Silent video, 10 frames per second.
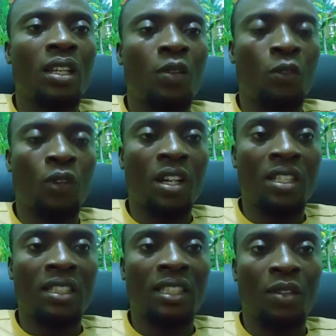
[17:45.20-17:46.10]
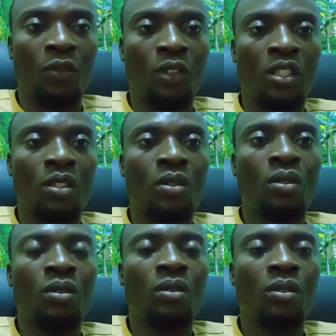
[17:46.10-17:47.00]
if you found this
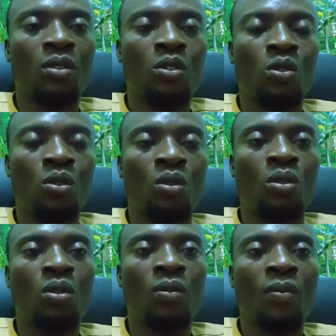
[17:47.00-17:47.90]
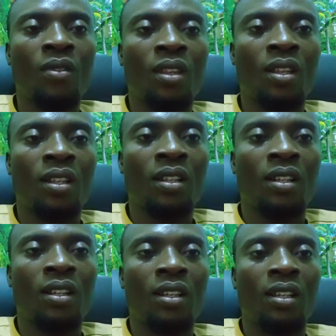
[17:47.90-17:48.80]
video so
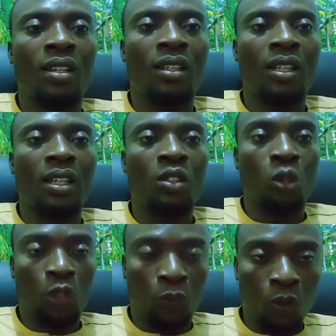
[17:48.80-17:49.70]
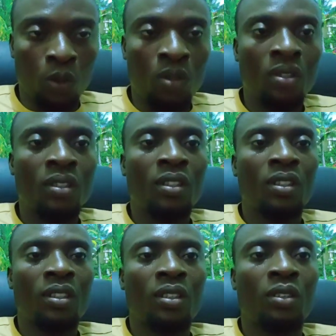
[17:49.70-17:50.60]
useful,
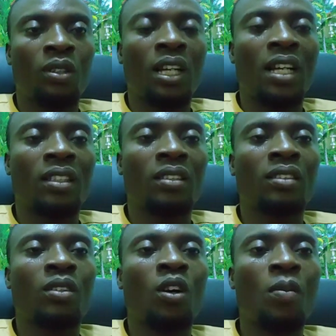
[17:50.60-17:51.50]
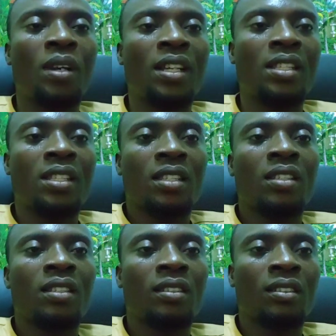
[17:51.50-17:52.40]
you can comment,
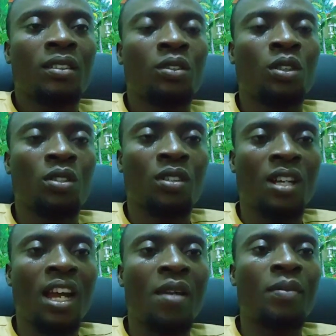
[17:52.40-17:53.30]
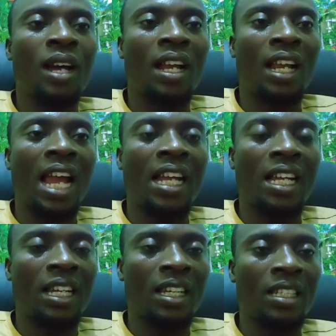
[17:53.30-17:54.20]
subscribe, and
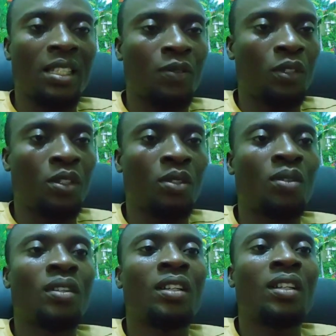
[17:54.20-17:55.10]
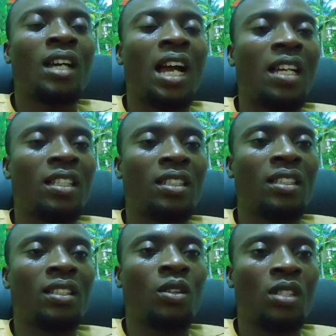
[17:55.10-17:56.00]
like this video,
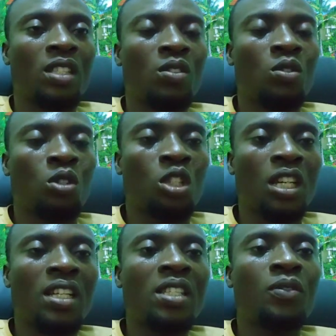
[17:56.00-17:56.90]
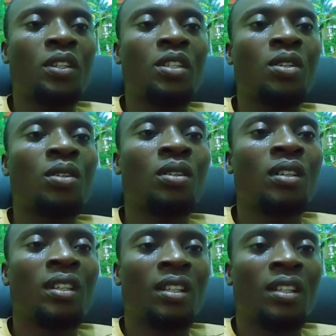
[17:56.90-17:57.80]
and continue to share this video.